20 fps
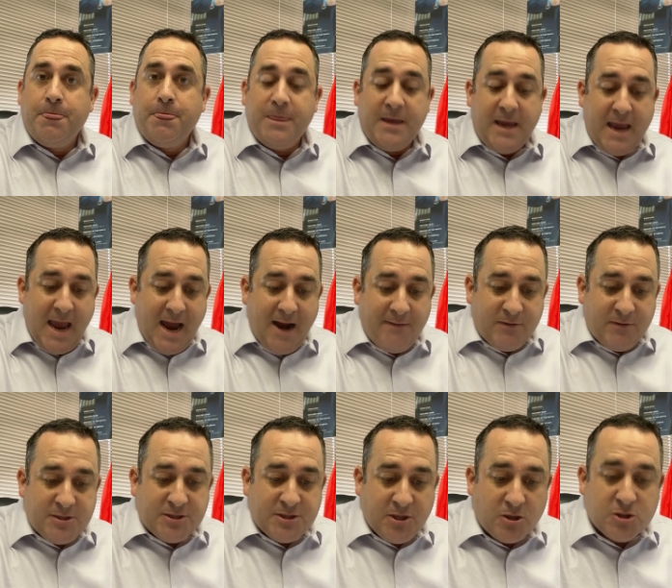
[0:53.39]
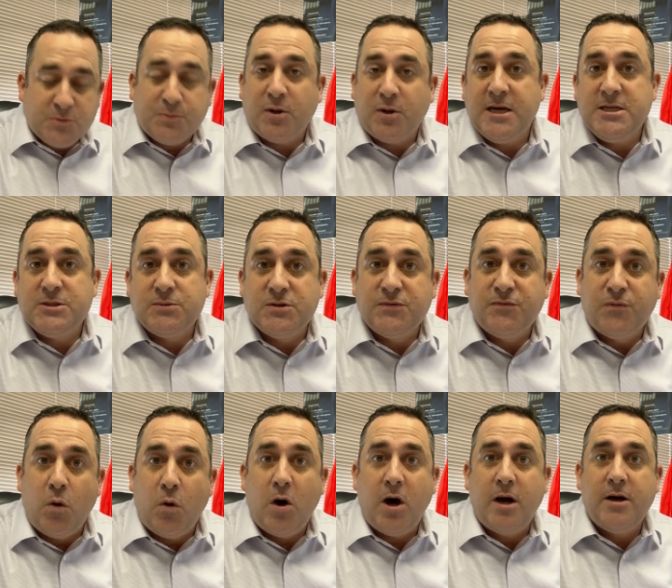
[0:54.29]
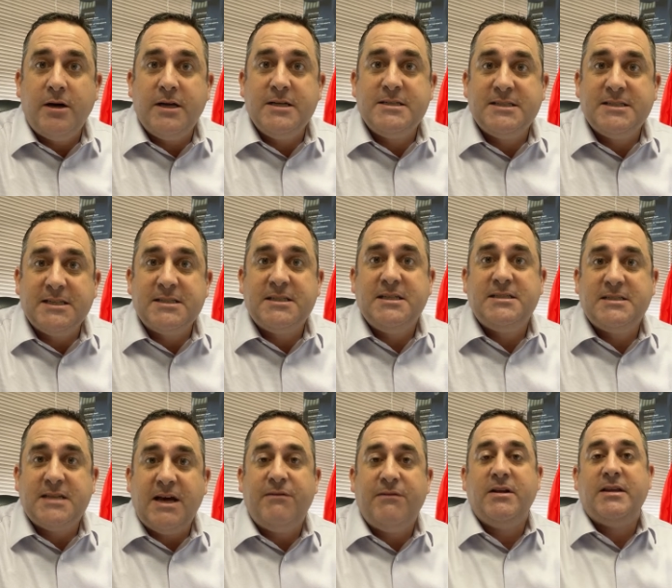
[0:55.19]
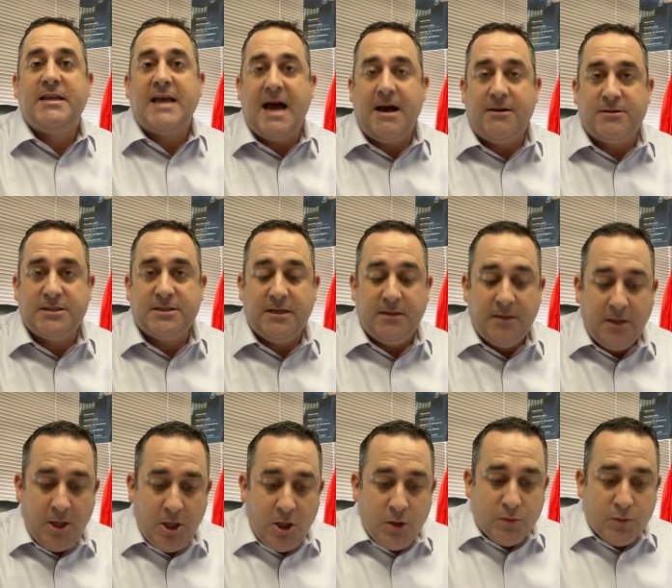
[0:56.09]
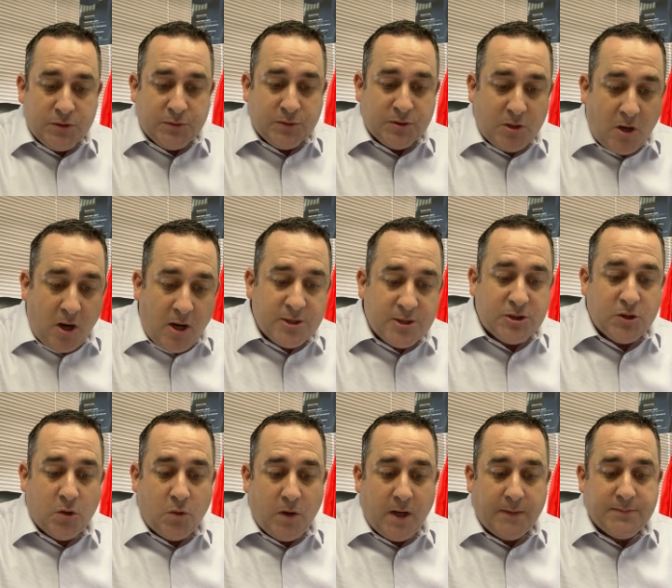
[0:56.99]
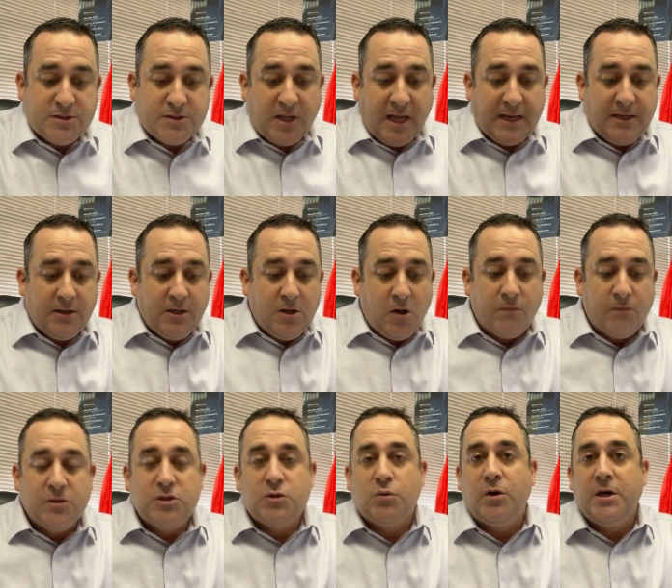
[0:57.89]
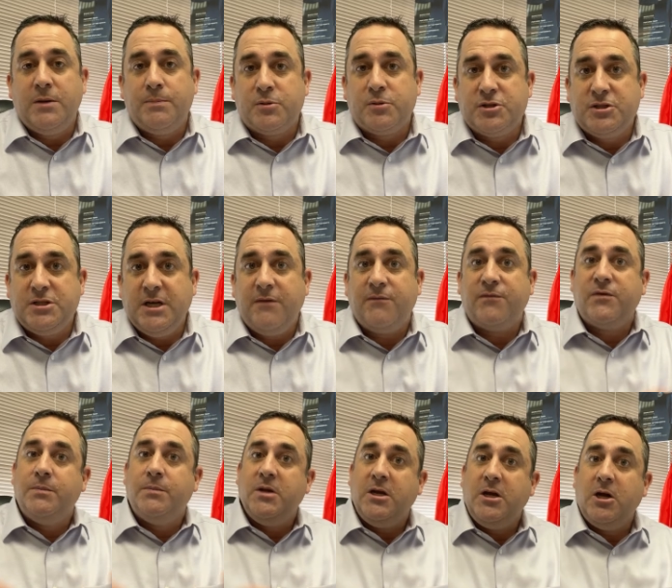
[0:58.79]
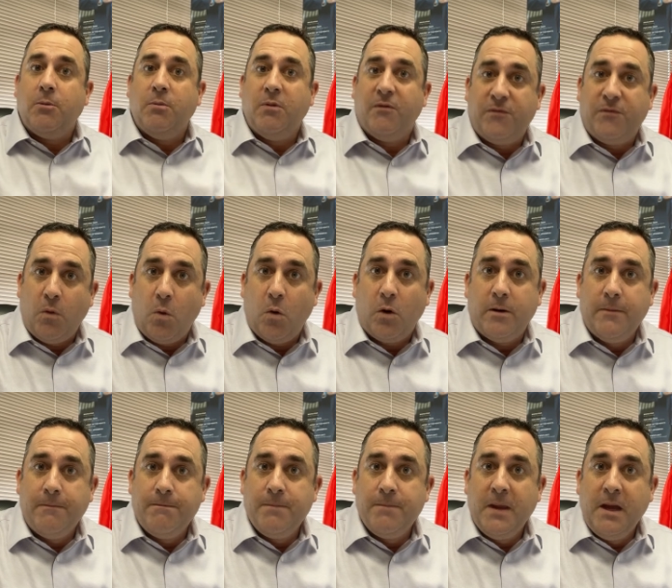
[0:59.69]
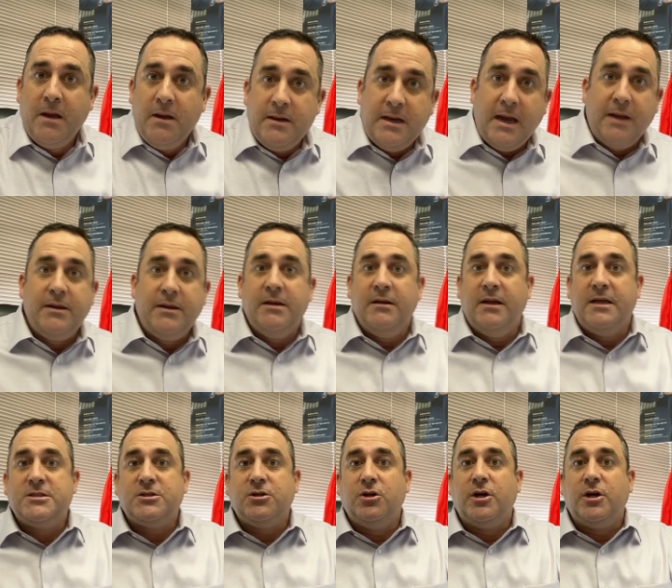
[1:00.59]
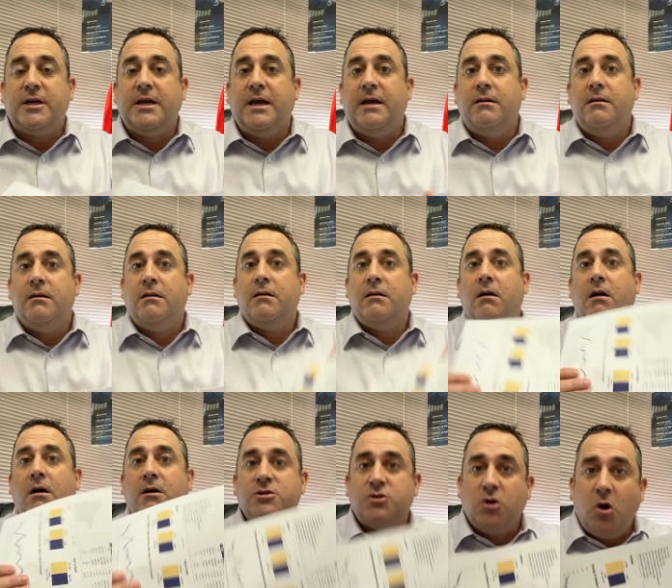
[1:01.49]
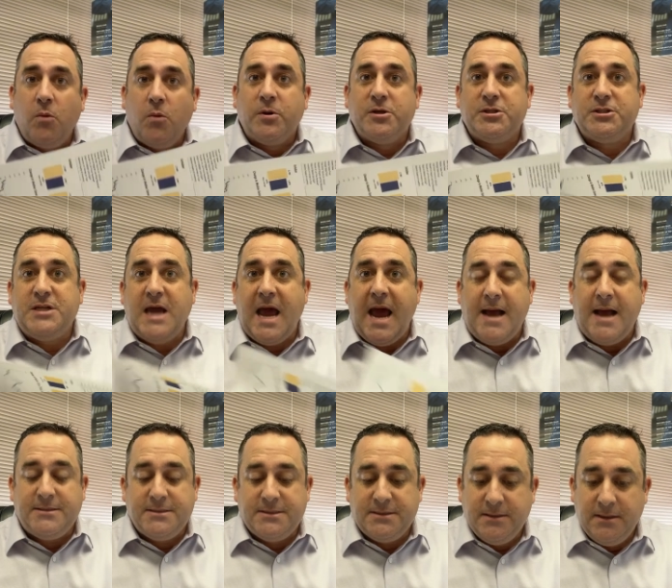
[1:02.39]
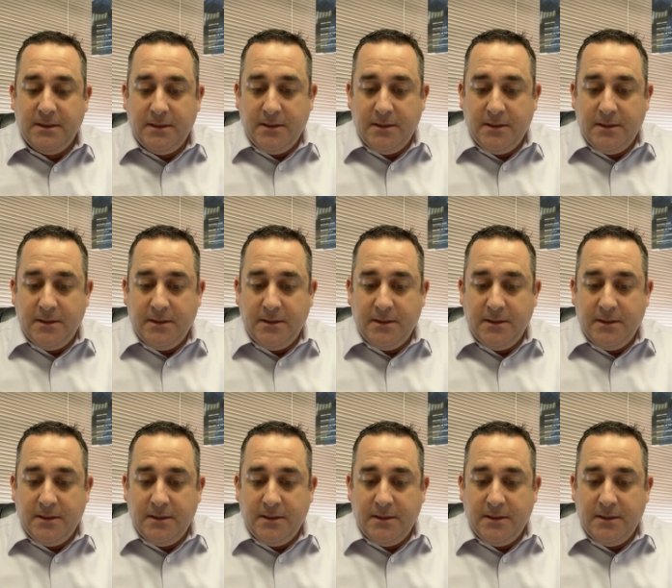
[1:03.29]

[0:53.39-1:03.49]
The average sales price was 467000 which was also up slightly over 20% from the year before. Now then let's look at October stats.